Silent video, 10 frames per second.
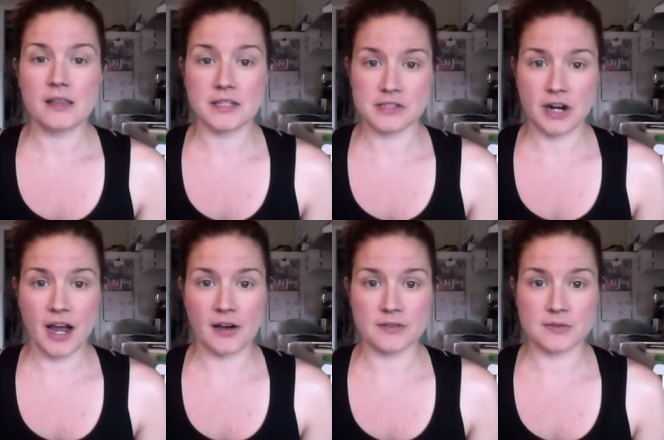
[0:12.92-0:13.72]
list our
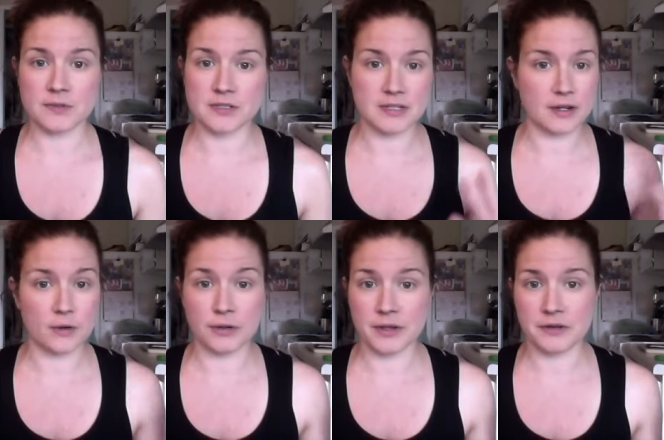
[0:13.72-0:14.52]
house, which is like
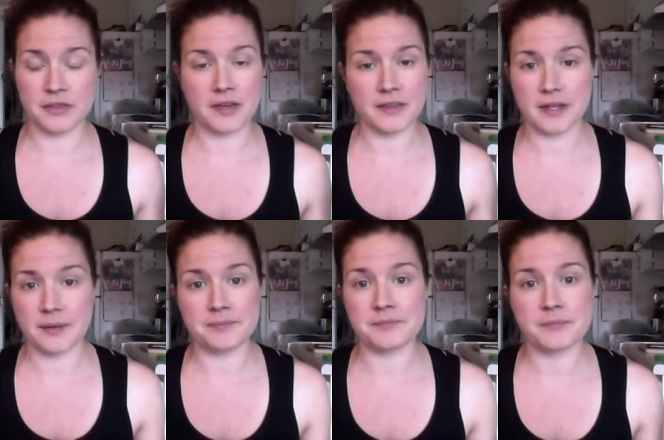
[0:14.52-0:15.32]
a whole other thing that
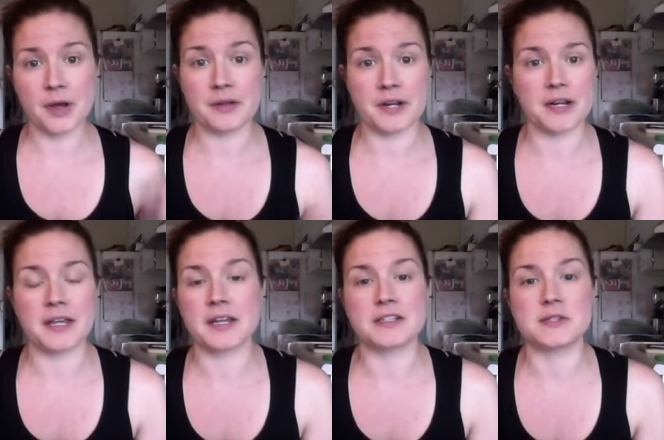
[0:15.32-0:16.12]
I'm probably not going
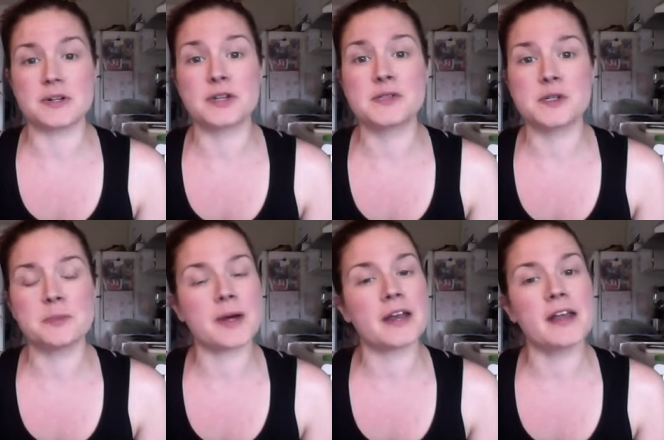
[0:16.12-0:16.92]
to get into on
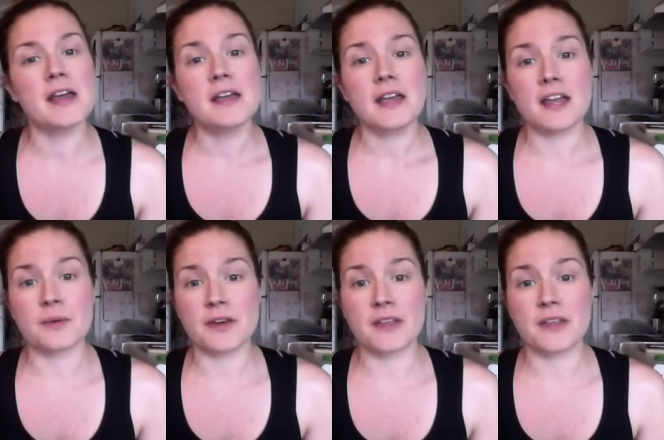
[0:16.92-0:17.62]
YouTube, but anyway,